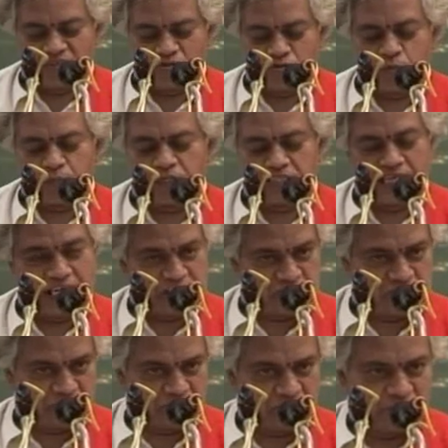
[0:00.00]

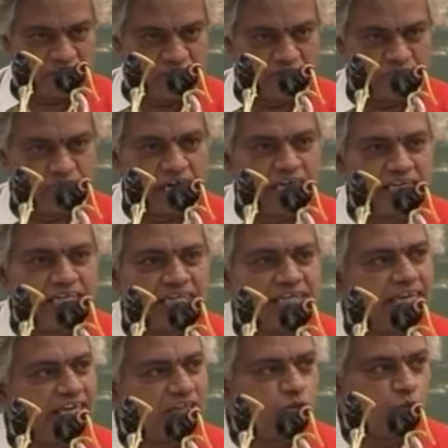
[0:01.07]
Upadesham, by
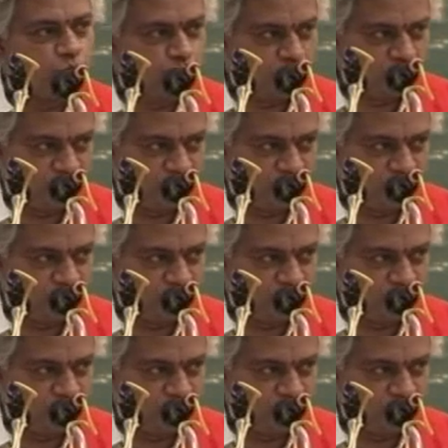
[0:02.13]
a guru.